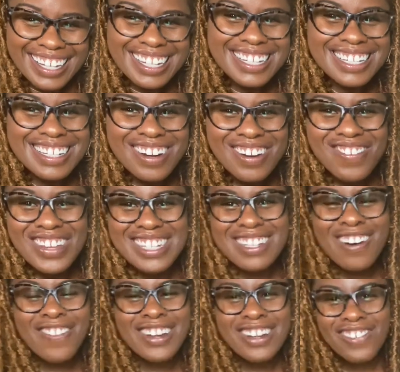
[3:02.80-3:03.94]
This is gonna be
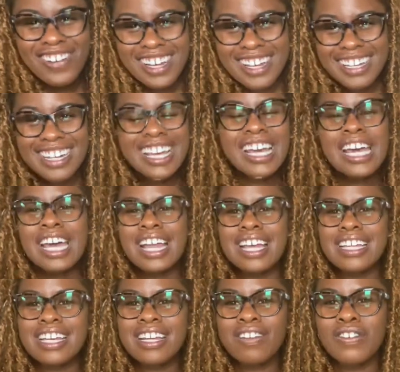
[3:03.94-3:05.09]
so much fun. And I
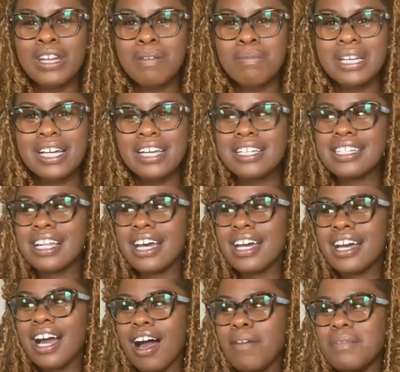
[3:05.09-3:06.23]
think it's funny because
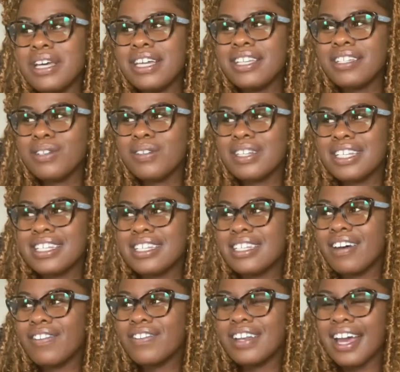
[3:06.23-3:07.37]
like I'm into this
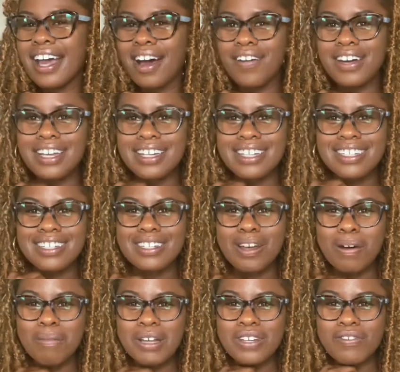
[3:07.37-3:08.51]
stuff now and it's
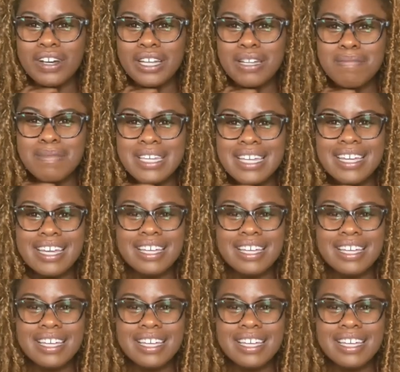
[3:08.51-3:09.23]
so much fun to me.